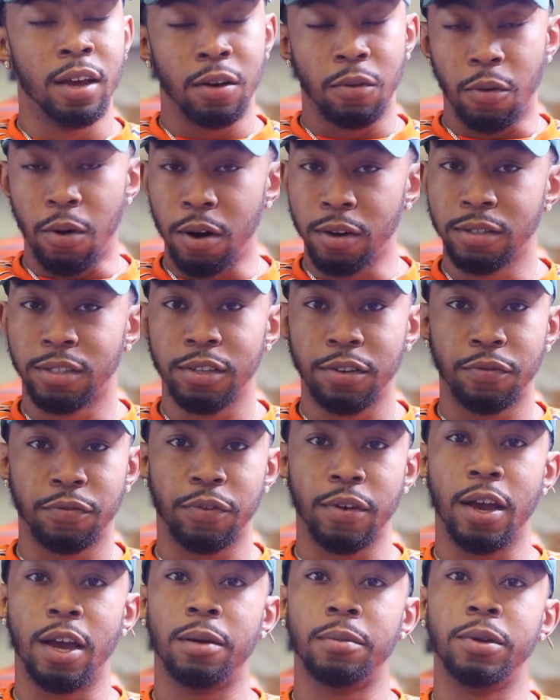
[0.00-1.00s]
Welcome to the
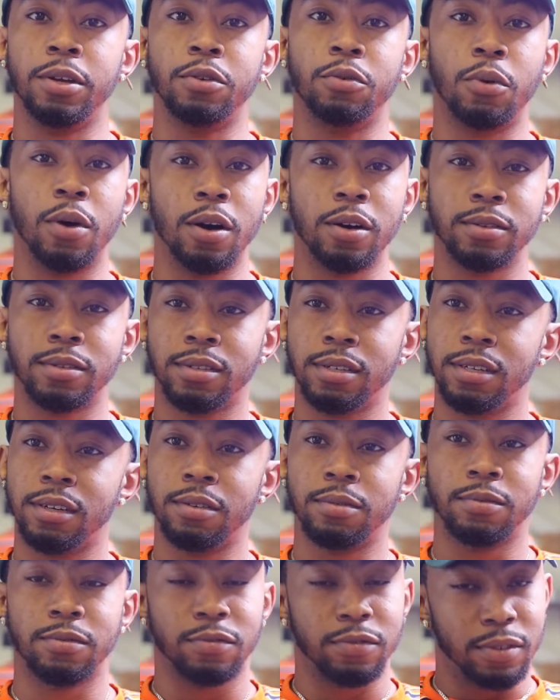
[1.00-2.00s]
family, welcome
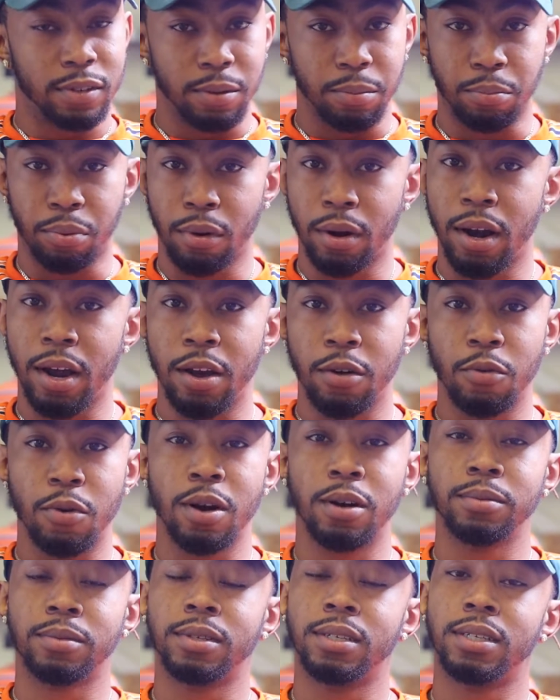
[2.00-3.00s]
to the brand,
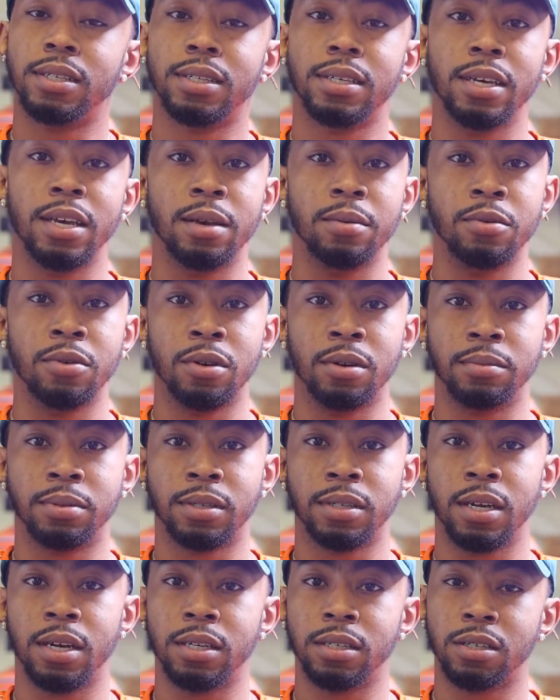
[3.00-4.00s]
welcome to the team, you know what I'm saying?